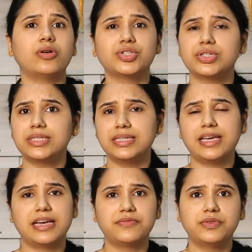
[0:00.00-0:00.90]
cautious
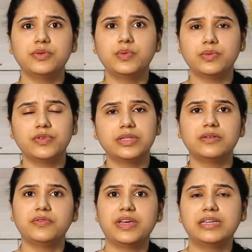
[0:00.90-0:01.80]
and careful with
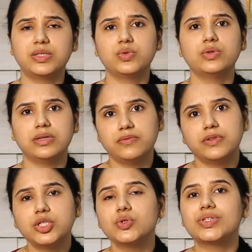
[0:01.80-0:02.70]
the ways you in
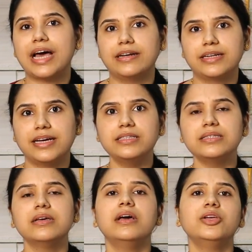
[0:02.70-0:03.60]
which you
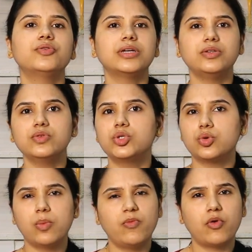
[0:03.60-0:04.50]
sanitize. You can use
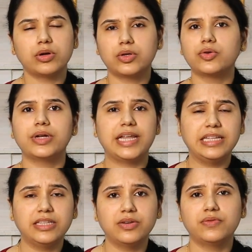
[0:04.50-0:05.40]
soap water or
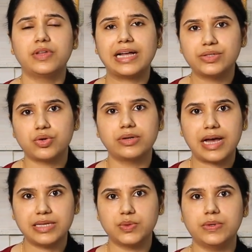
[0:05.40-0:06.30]
anything of that sort
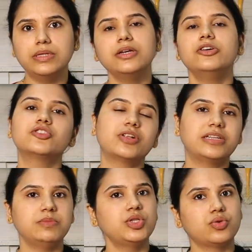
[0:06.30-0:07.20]
as well. So
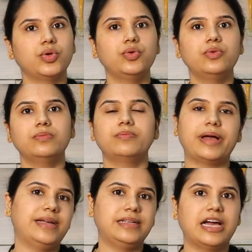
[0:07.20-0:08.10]
let me show you
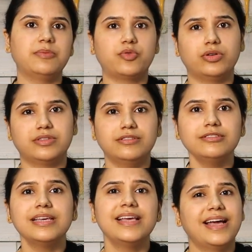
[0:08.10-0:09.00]
my entire
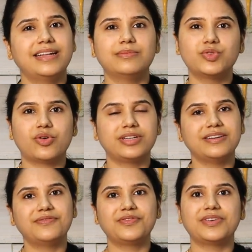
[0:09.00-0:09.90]
process, and I'm sorry
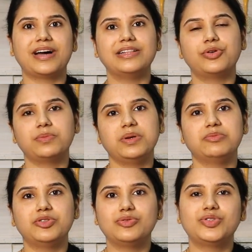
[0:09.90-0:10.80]
if I'll not be
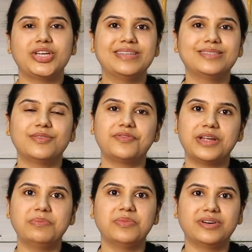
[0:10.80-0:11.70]
able to change the
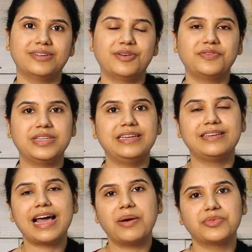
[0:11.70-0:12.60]
frame uh, of
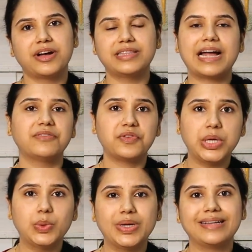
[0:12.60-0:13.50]
the camera that
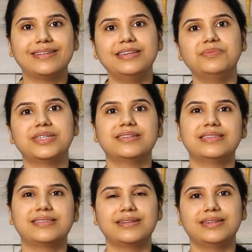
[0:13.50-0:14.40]
frequently,
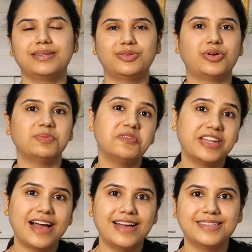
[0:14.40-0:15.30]
because it will not
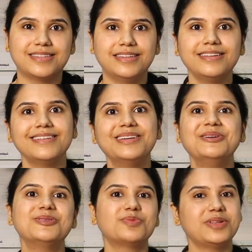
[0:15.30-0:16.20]
be very hygienic,
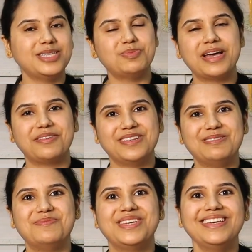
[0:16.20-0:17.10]
so please bear with